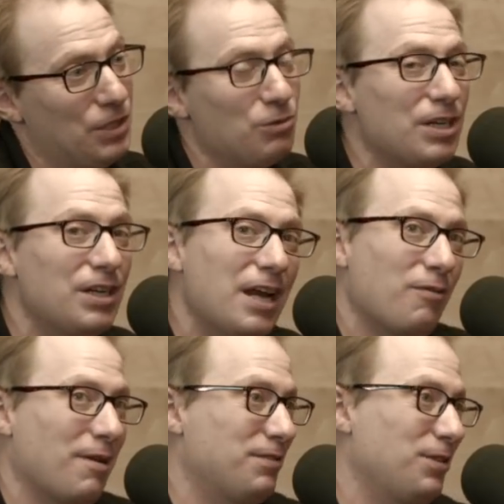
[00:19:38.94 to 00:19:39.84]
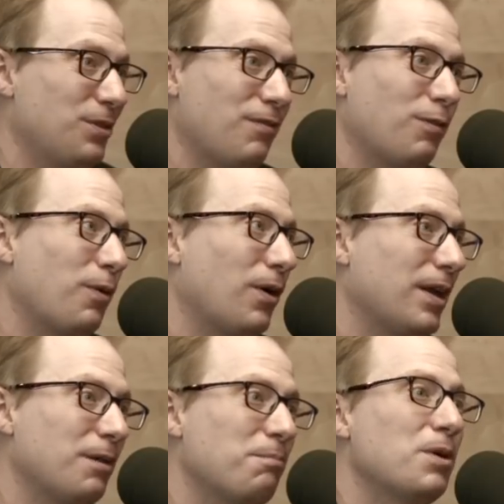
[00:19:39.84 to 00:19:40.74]
You would never have to do that for
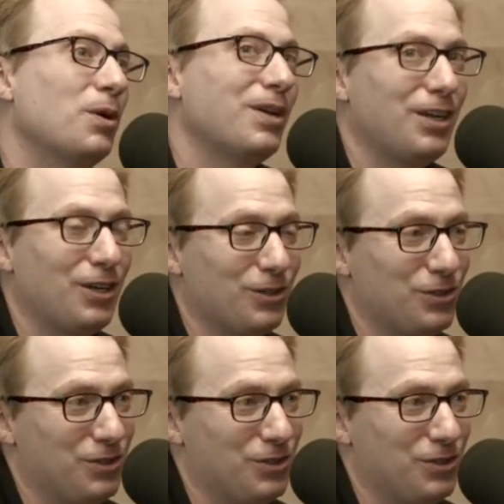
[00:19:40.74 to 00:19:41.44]
Bernie in a million years.